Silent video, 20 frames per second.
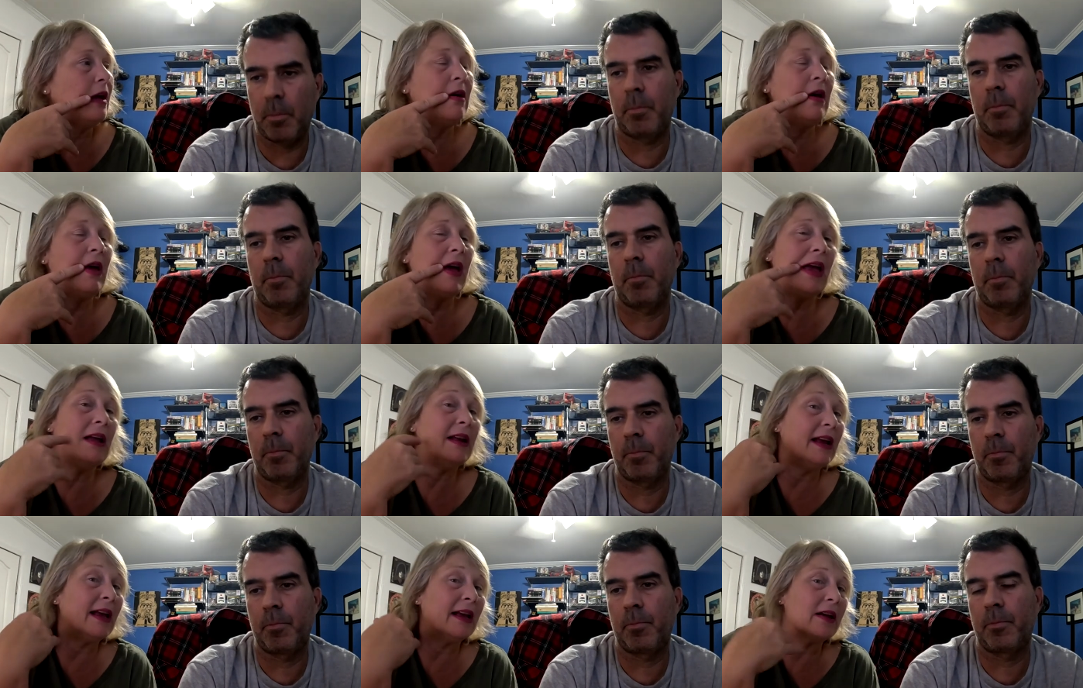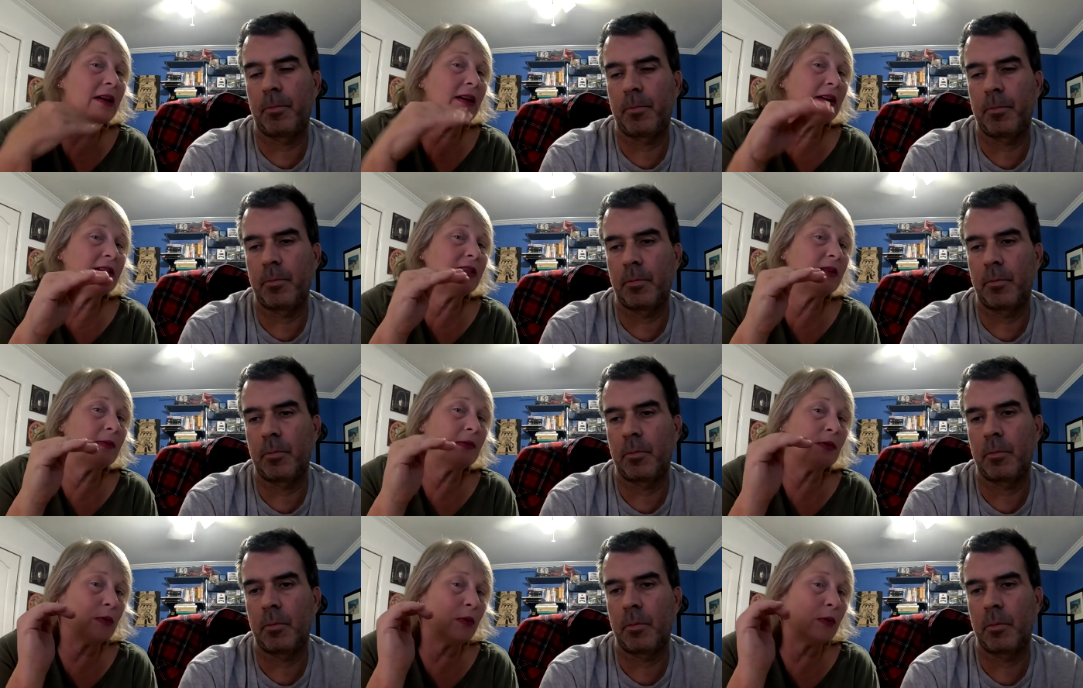Speaker 1: And at
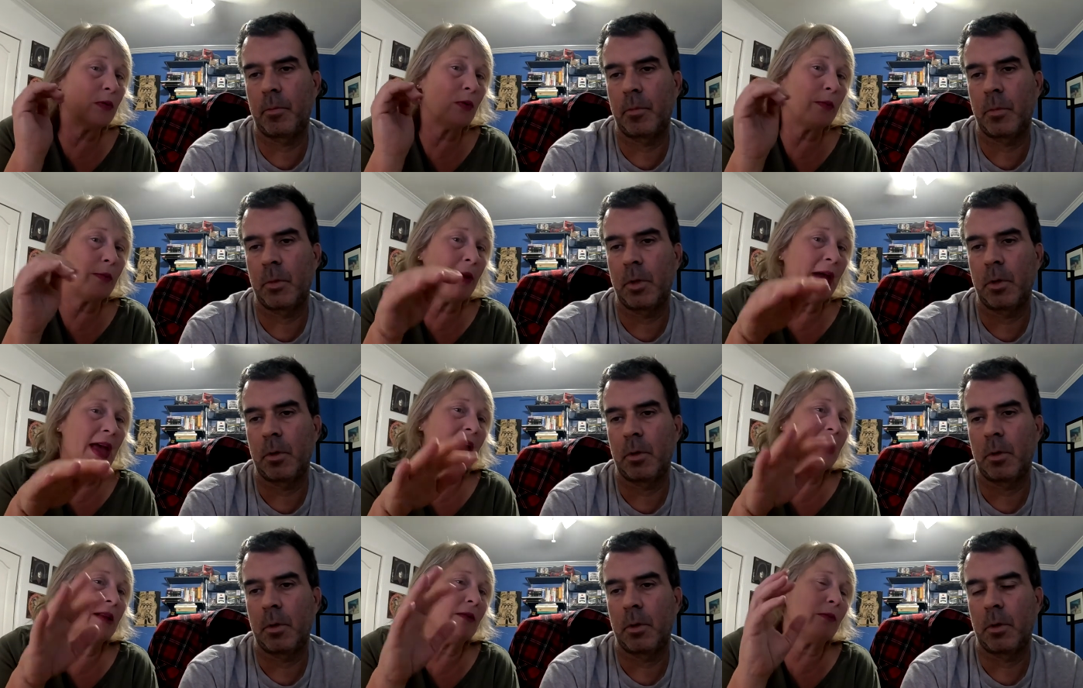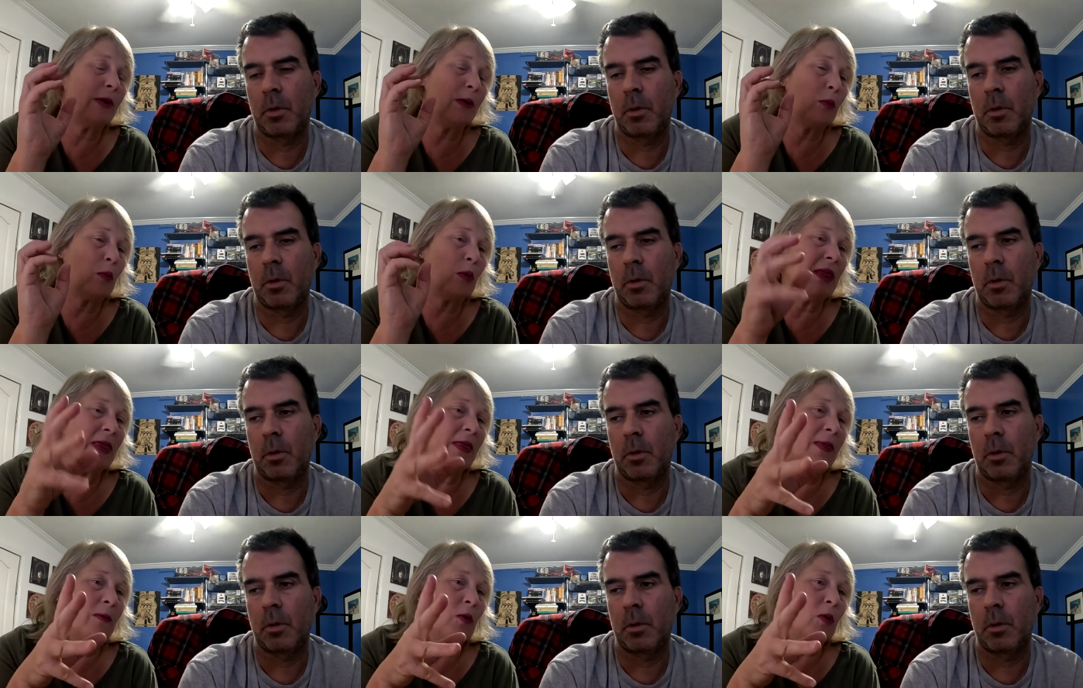customs, we were met. We went
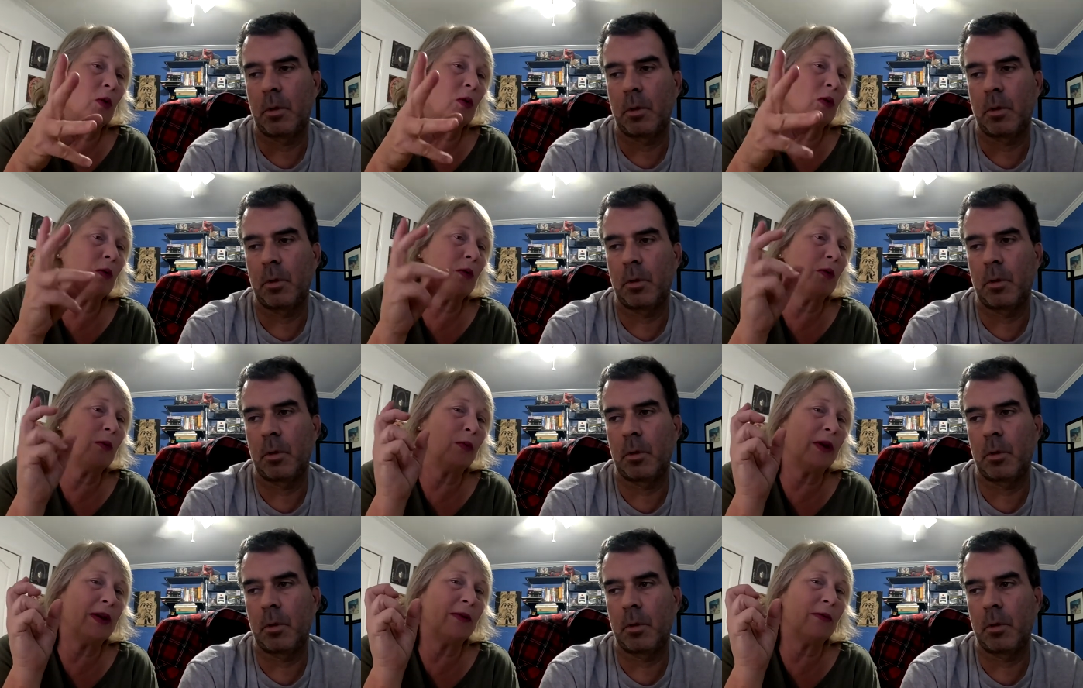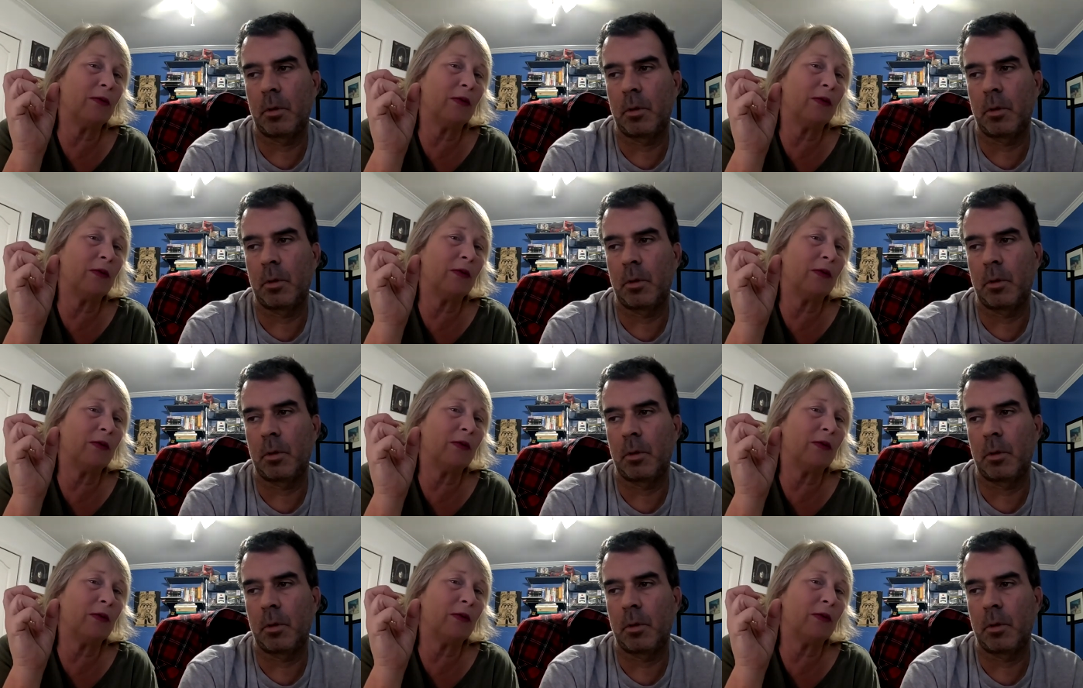through, and we